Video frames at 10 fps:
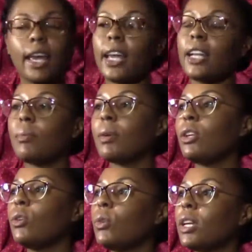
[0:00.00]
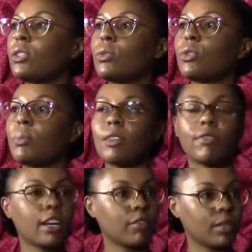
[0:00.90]
Anybody who gets to spend
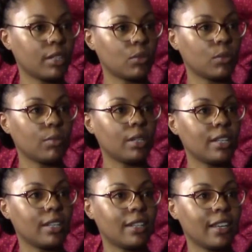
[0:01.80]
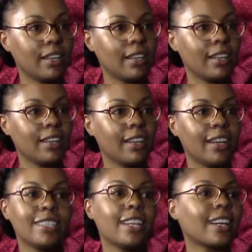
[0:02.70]
5 minutes with me in a day
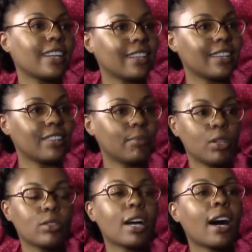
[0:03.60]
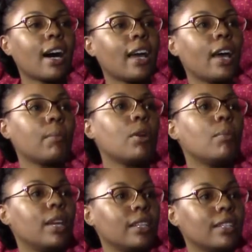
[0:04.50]
is lucky, because I am
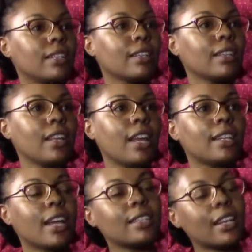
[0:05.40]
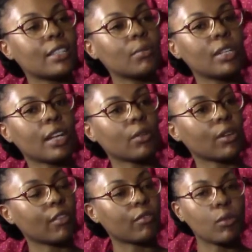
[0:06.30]
amazing. That doesn't mean I
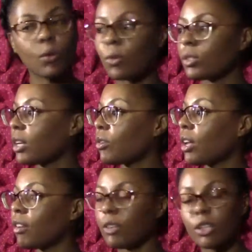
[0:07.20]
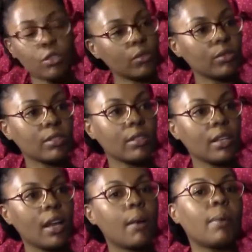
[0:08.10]
don't have flaws, I don't have issues,
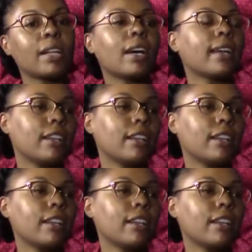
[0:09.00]
but I